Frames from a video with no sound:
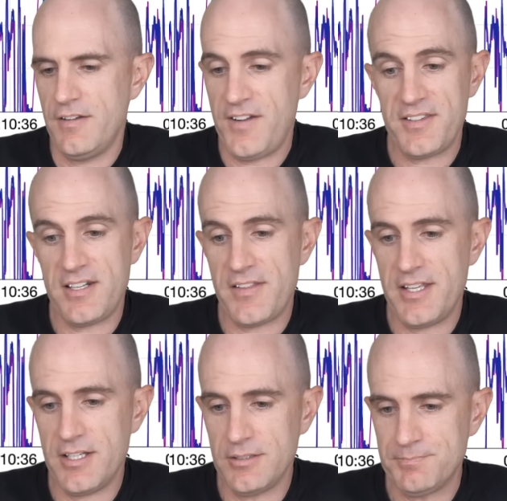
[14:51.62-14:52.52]
Found another
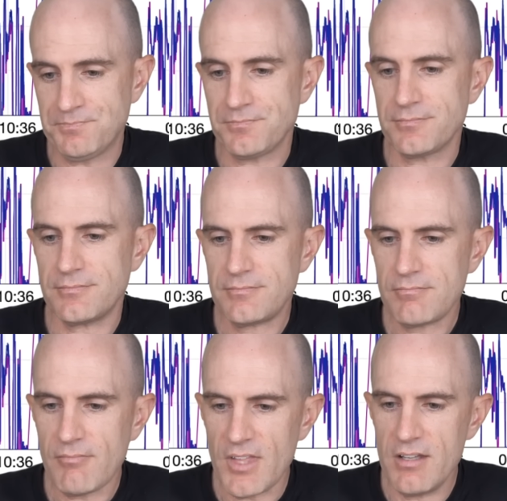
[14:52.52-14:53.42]
hill,
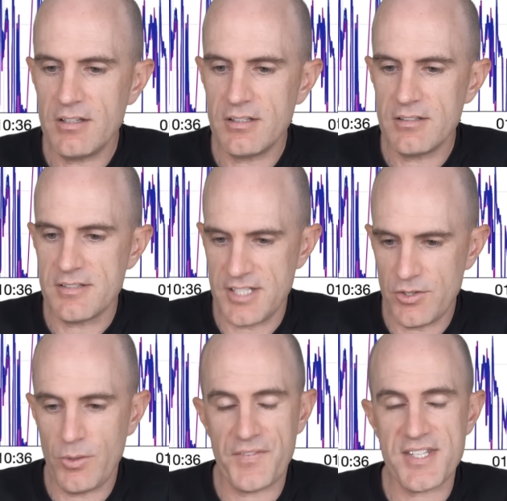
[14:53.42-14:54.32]

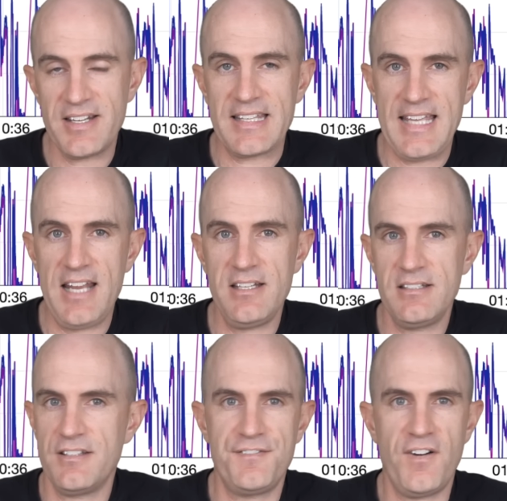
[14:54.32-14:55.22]
zero offset it
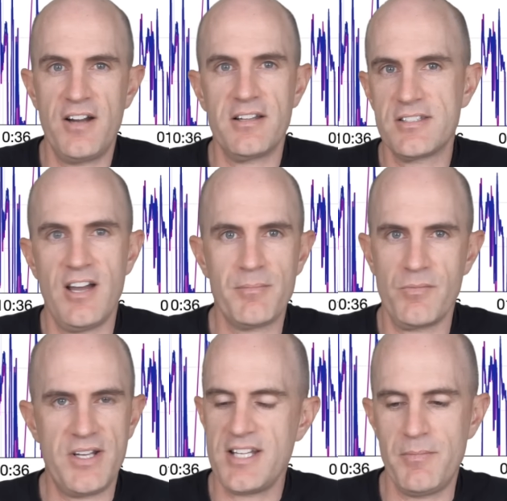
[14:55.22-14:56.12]
again. The final time,
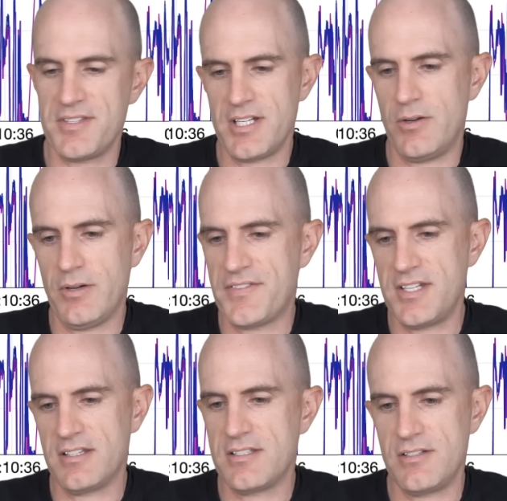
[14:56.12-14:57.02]
we're done with zero
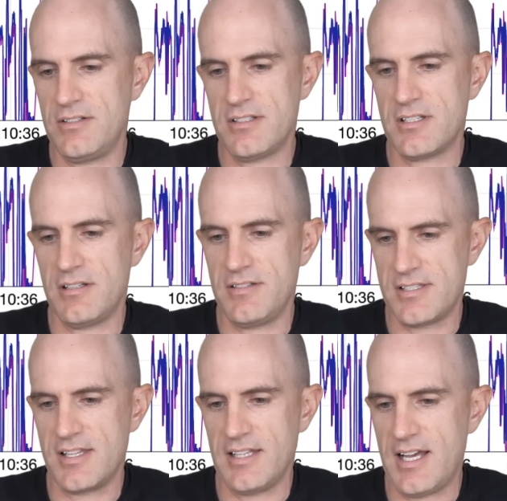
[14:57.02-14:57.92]
offsetting this unit, so this is the